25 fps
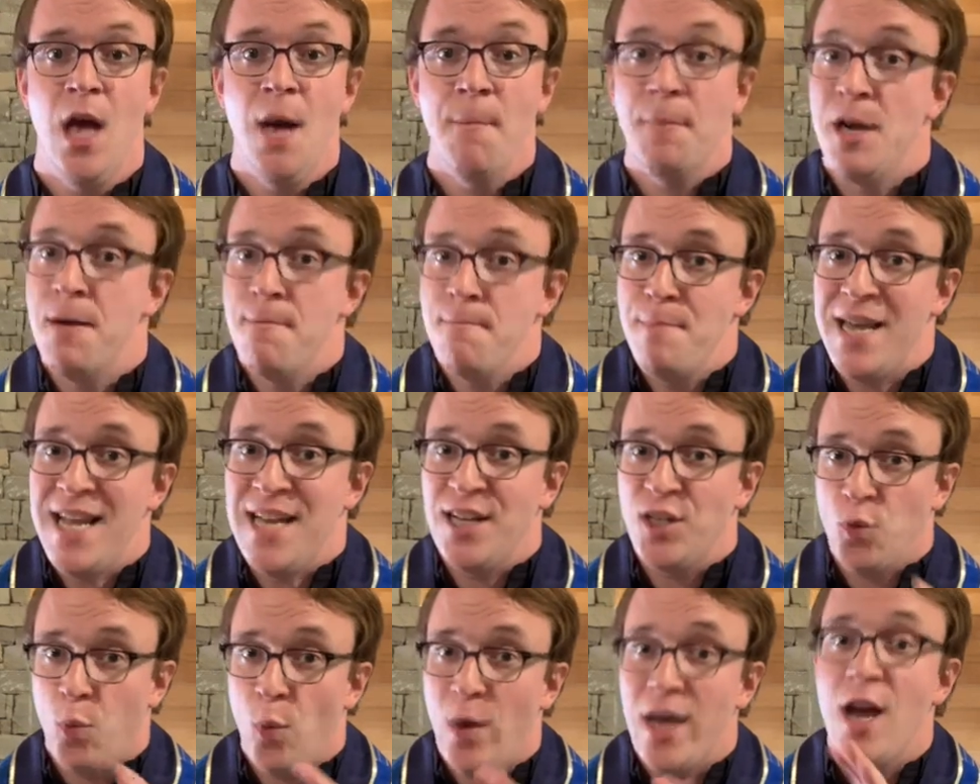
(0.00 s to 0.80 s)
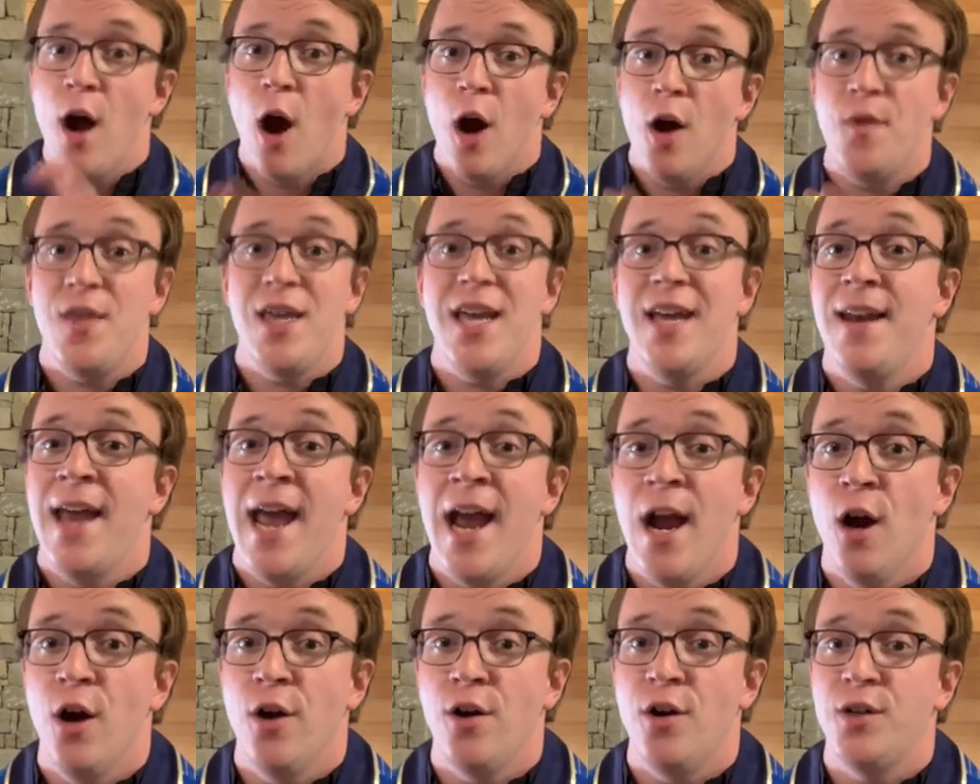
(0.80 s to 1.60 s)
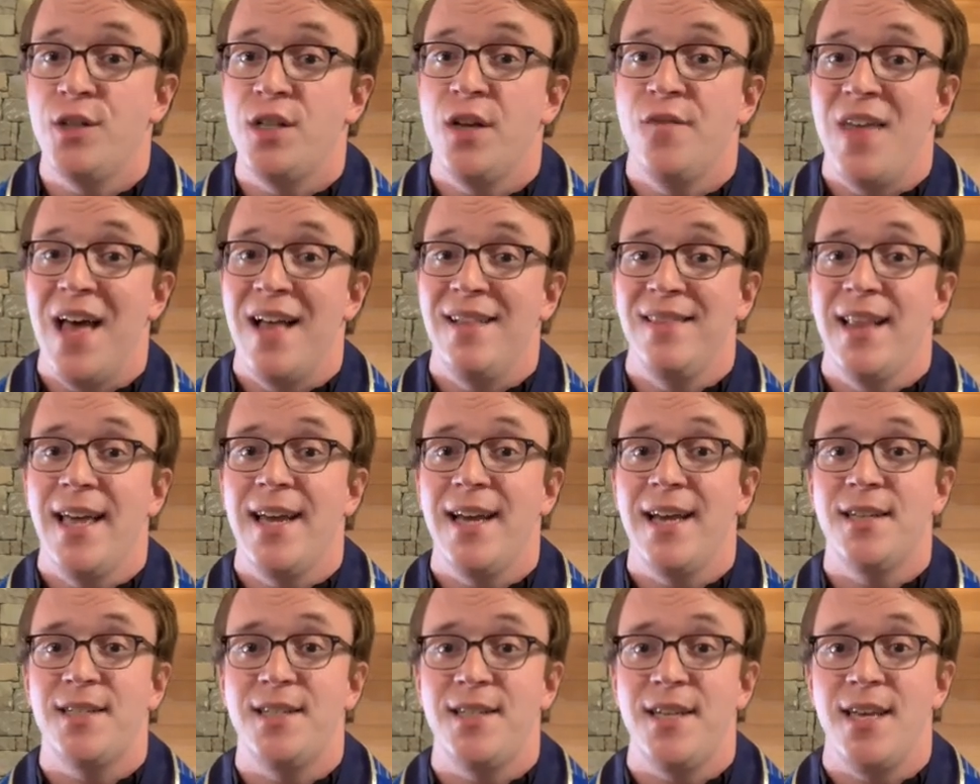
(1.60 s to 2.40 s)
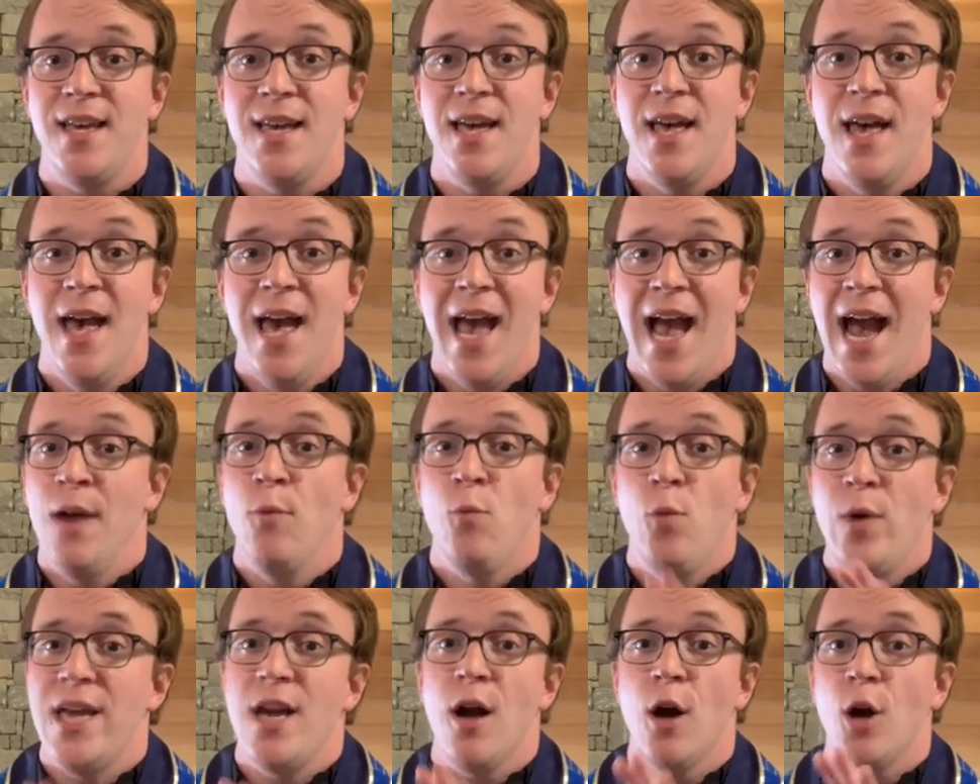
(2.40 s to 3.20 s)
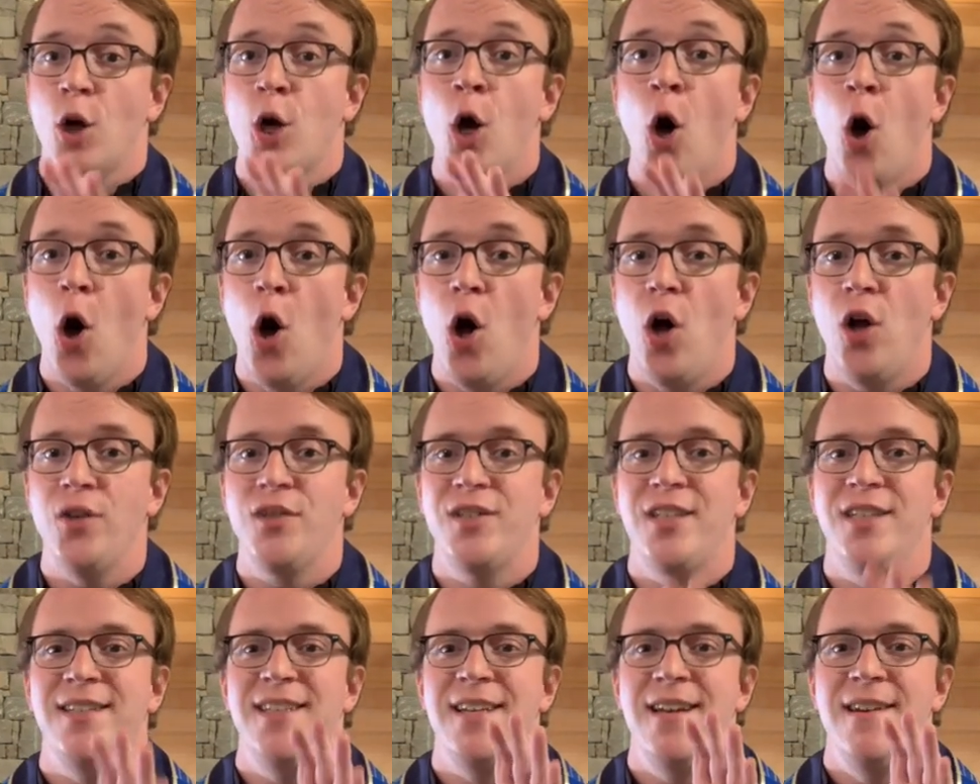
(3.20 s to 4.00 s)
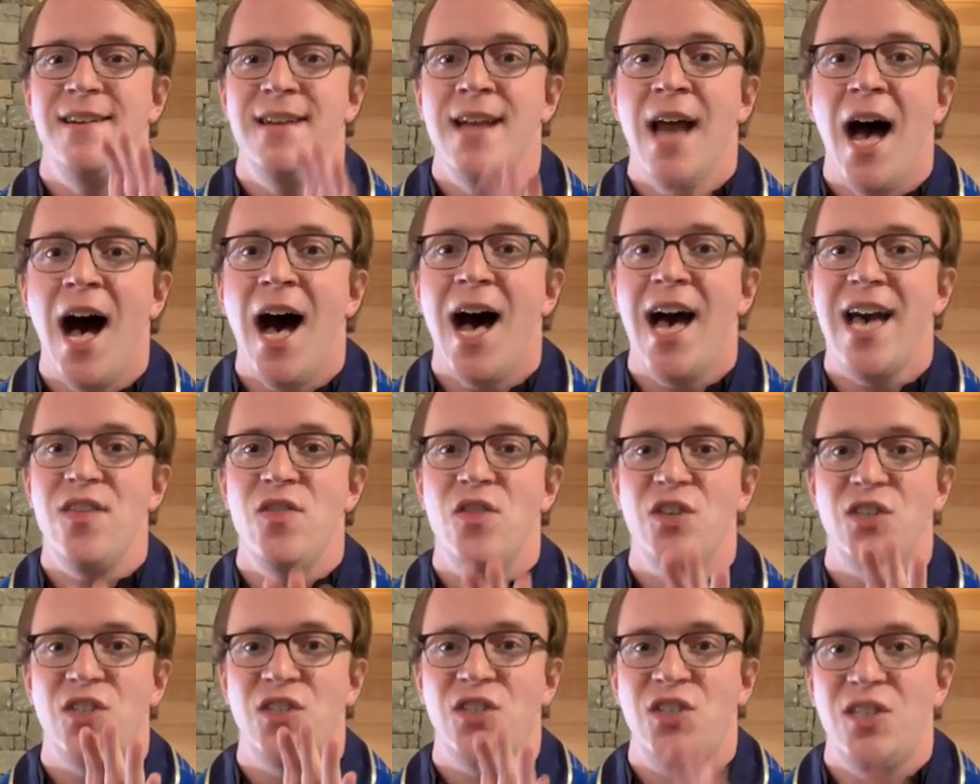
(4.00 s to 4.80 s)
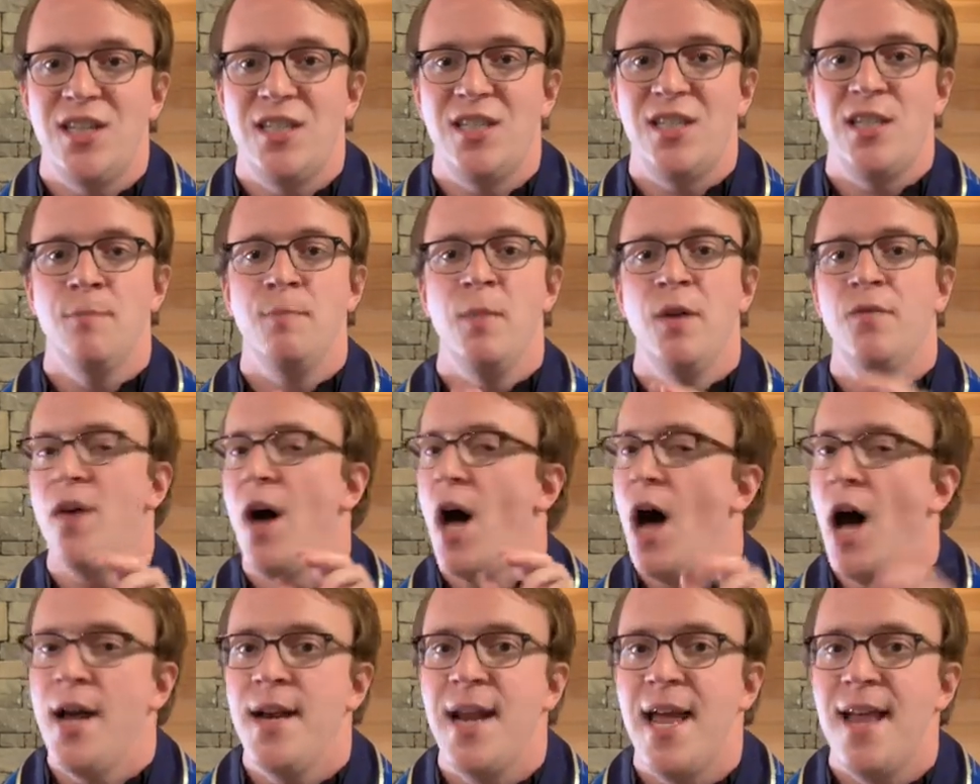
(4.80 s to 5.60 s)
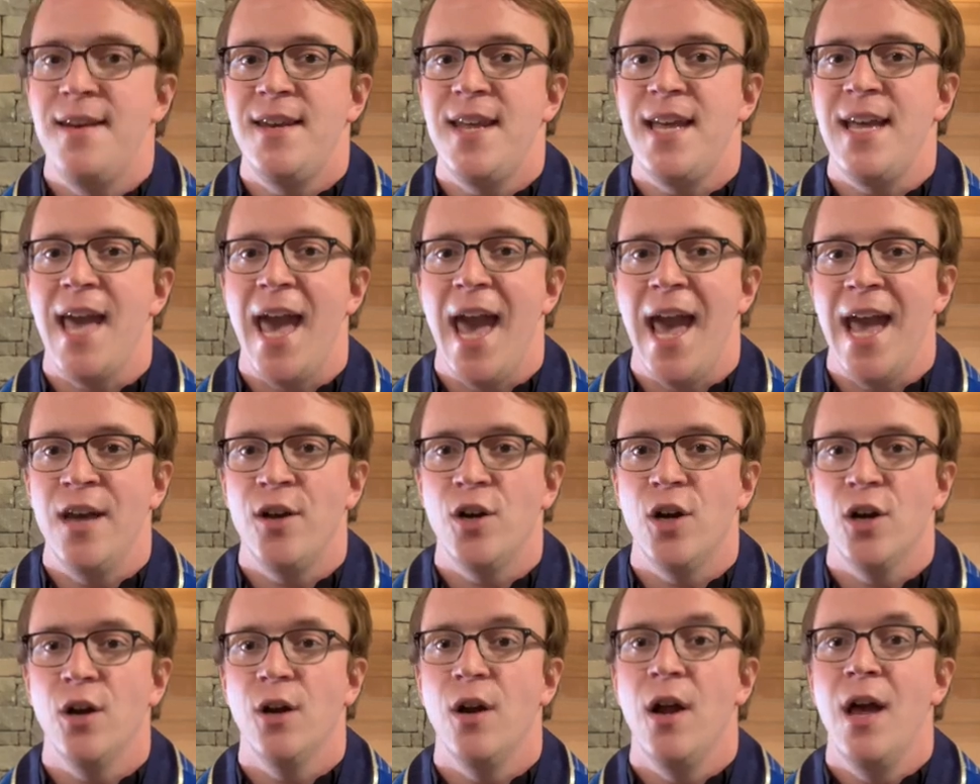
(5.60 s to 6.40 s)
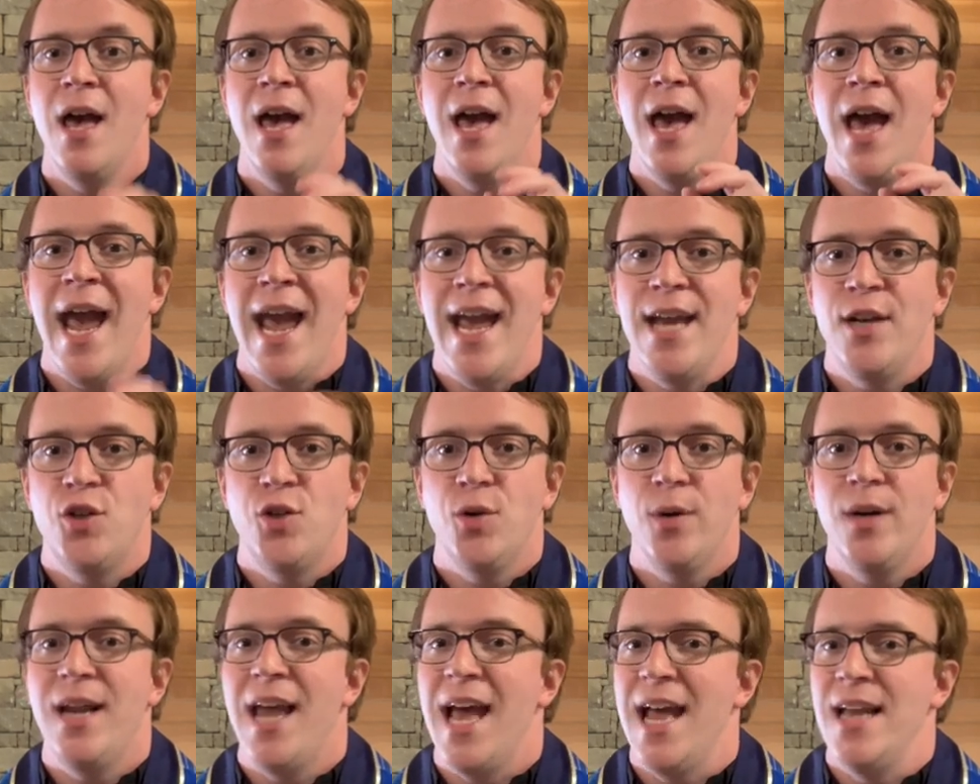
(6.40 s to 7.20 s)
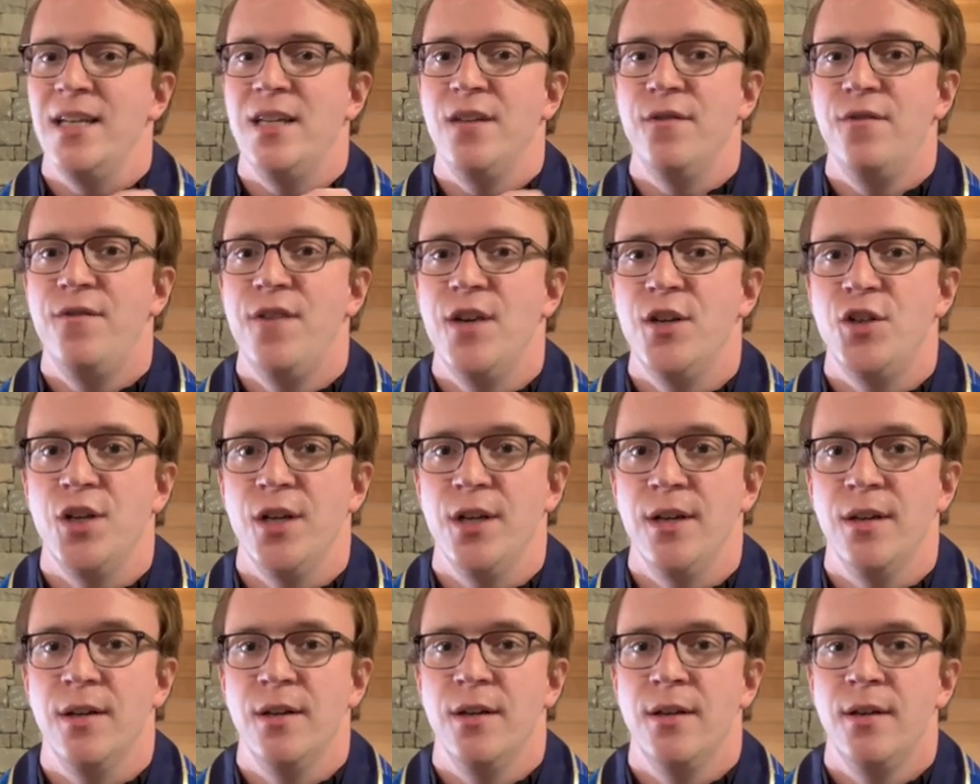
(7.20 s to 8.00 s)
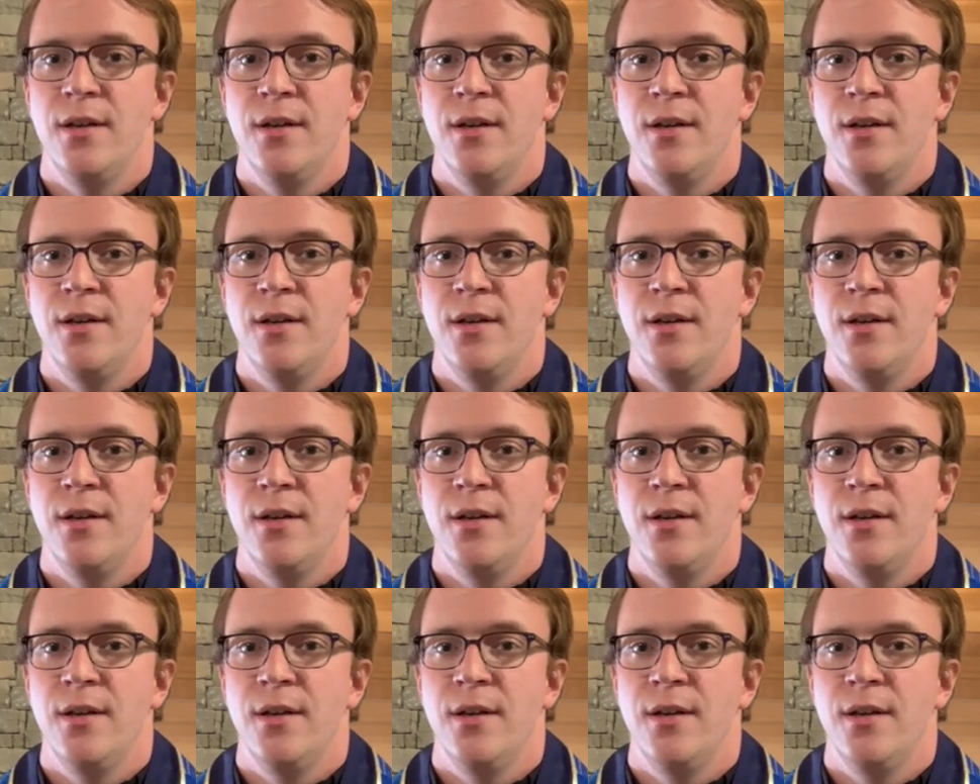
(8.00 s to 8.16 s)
But it means we are the inheritors of that legacy, and we are called to deny the system of unending anger, hatred, and division.